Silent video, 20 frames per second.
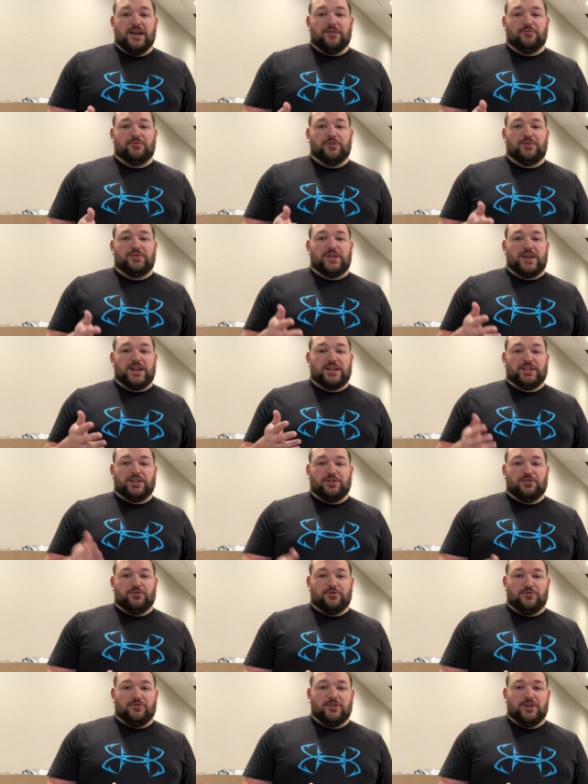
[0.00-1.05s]
We thank
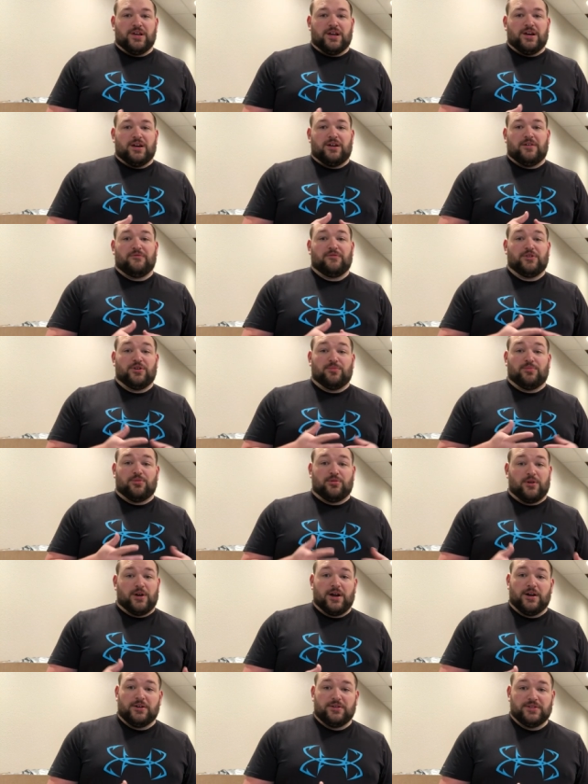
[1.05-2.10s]
you uh, for your
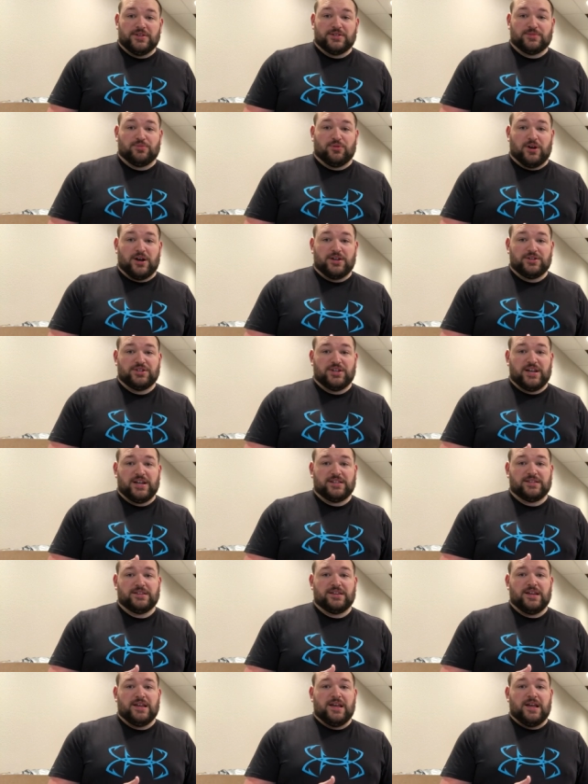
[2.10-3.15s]
prayer in this
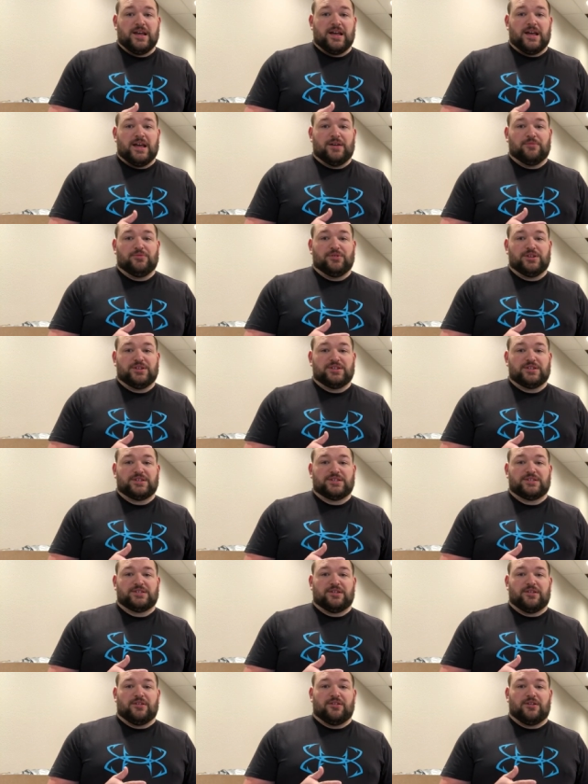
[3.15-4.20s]
project. And we
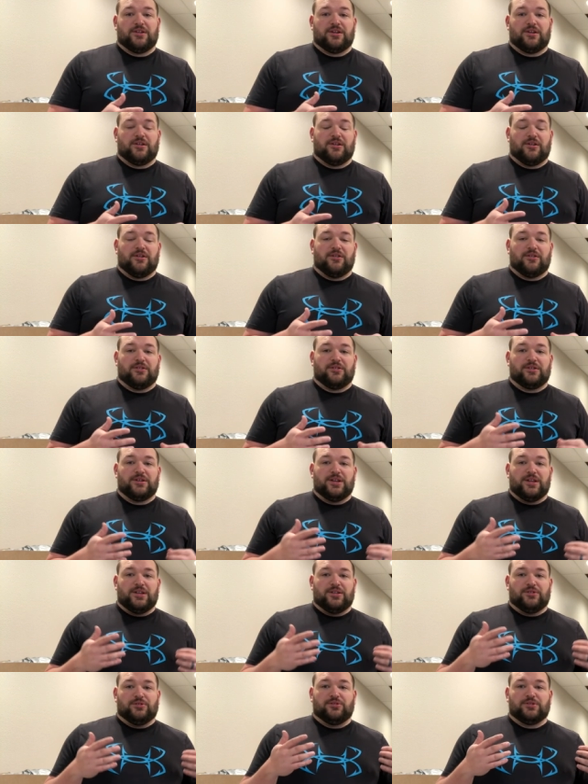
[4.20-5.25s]
just are, are
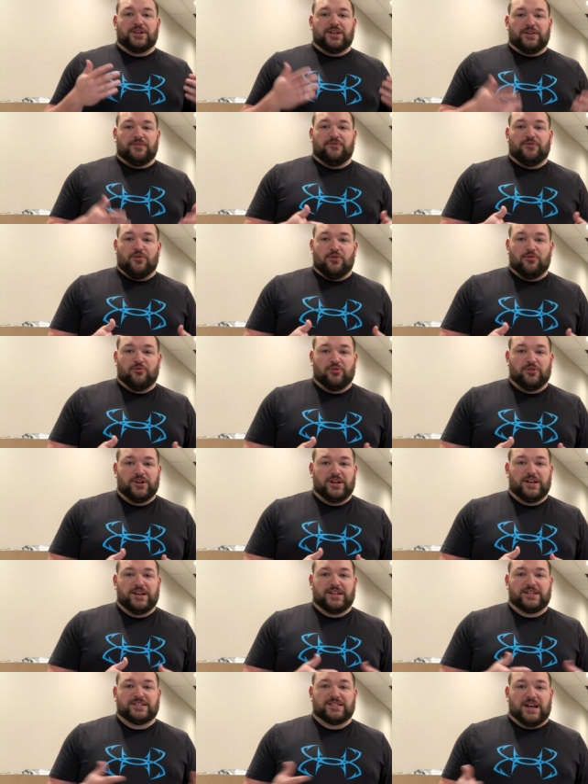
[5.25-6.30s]
looking forward
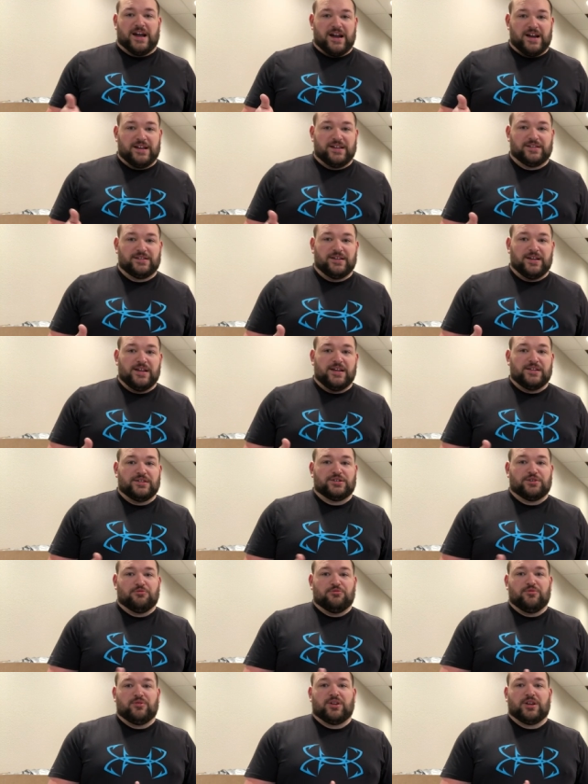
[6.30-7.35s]
and excited
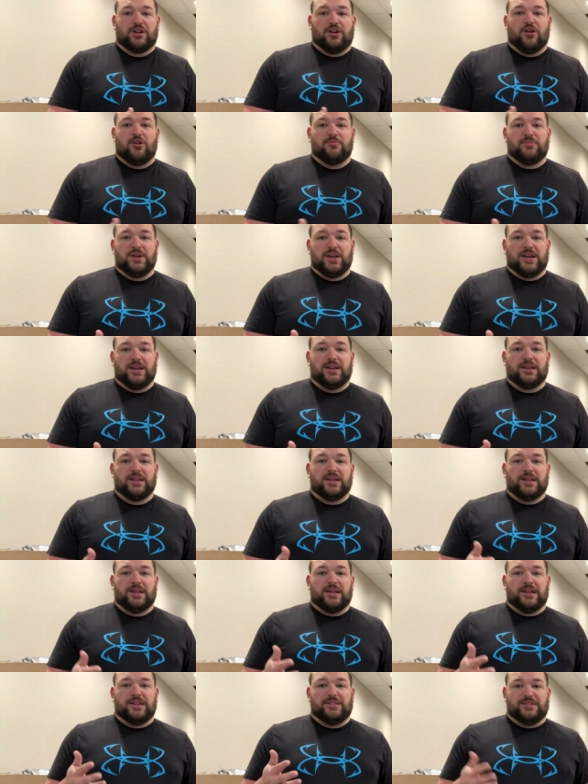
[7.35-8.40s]
to when we can all be
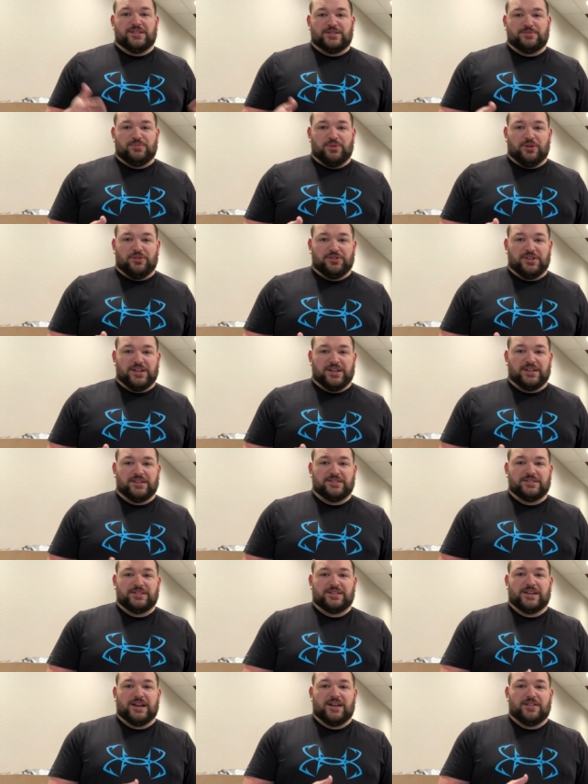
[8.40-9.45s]
in this building
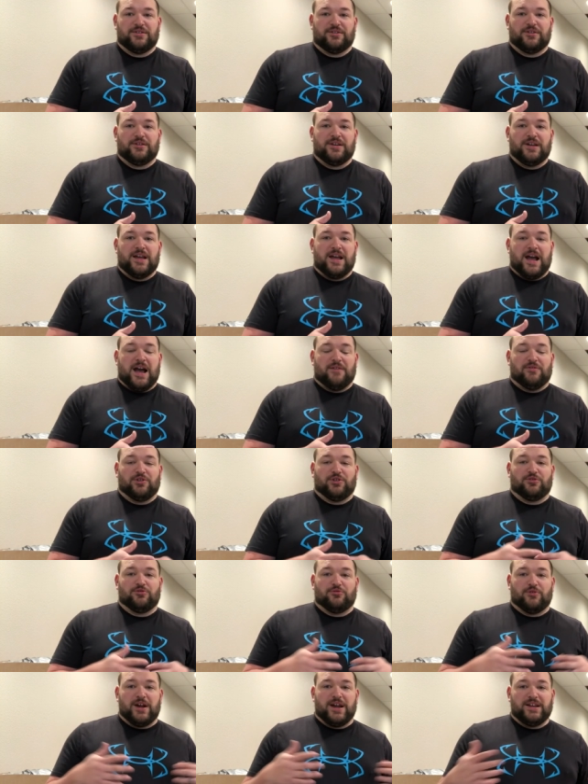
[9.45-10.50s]
together. Have a
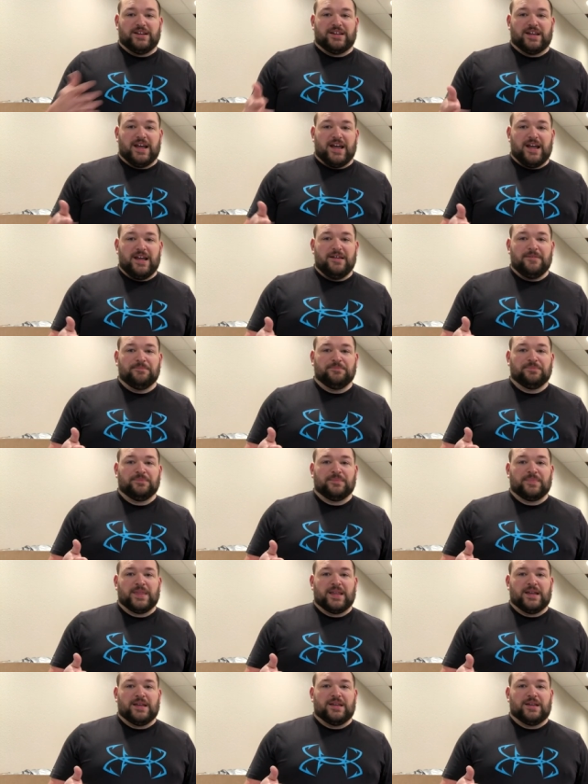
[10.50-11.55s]
great day.
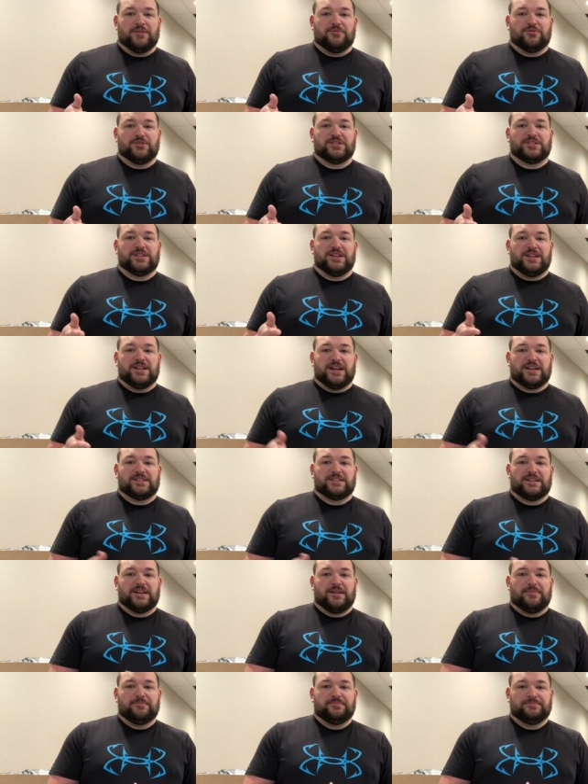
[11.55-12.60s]
We'll see you next
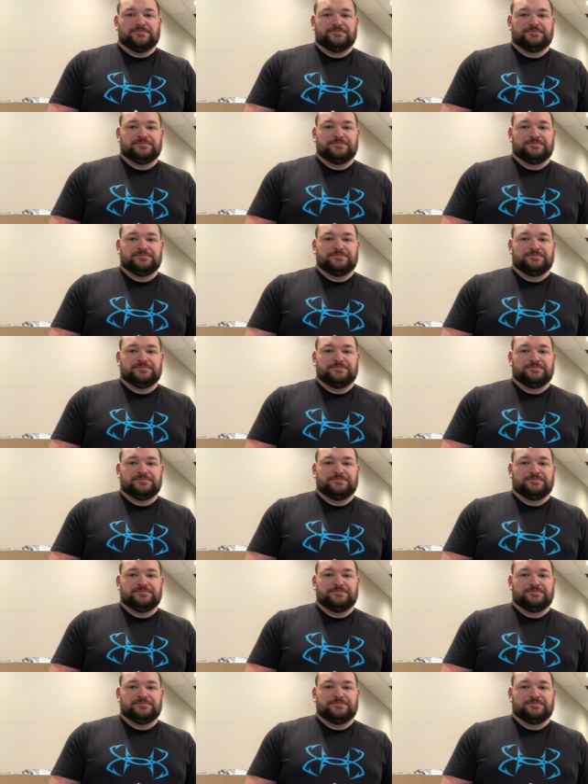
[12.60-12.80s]
time.